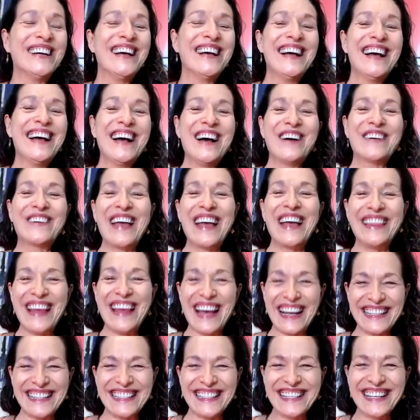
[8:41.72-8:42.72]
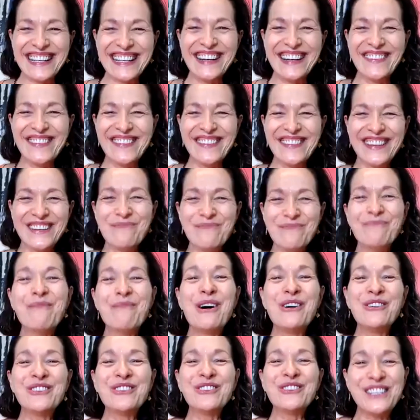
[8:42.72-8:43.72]
Okay, that's kind of the
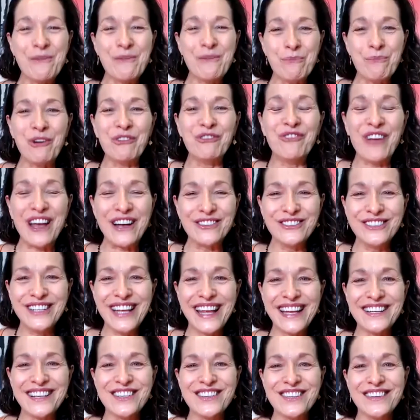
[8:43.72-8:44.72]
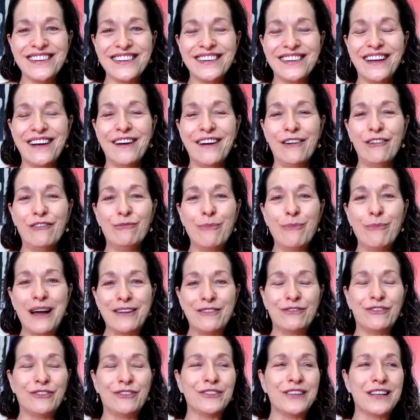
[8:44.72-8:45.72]
most simple foundation of
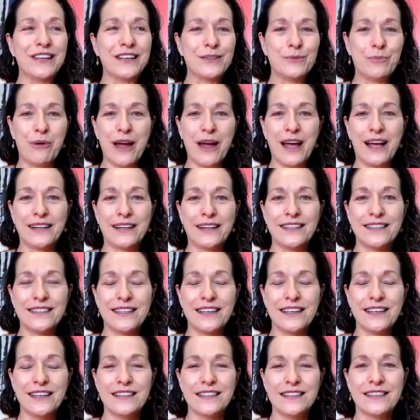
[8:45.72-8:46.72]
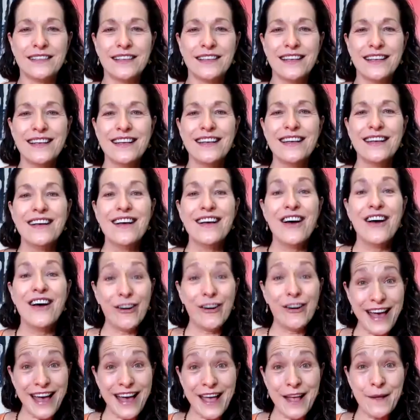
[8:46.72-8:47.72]
mindfulness practices.
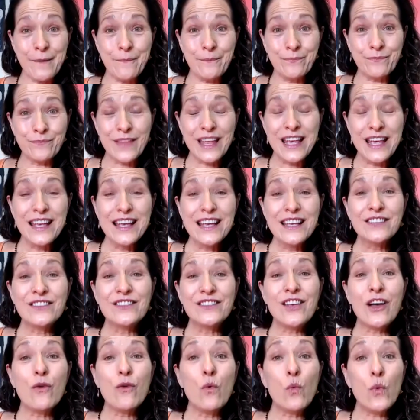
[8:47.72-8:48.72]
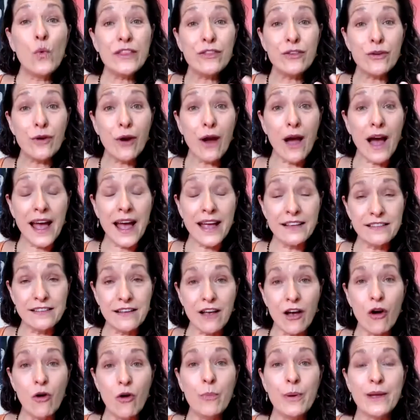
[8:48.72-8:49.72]
Okay, so with your eyes
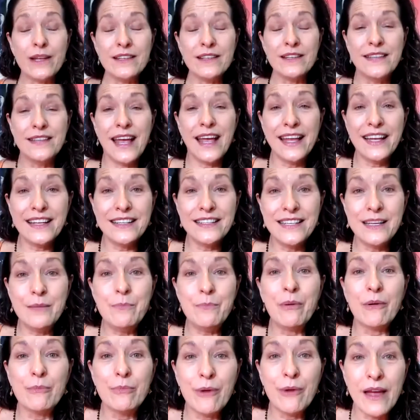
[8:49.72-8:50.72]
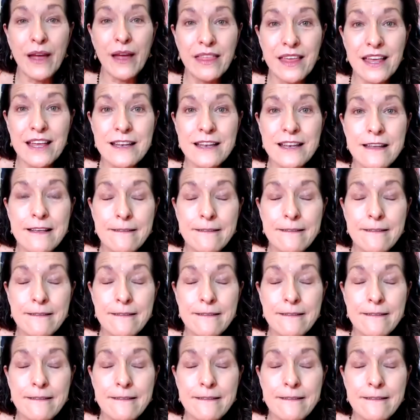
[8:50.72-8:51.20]
open, take a deeper breath in.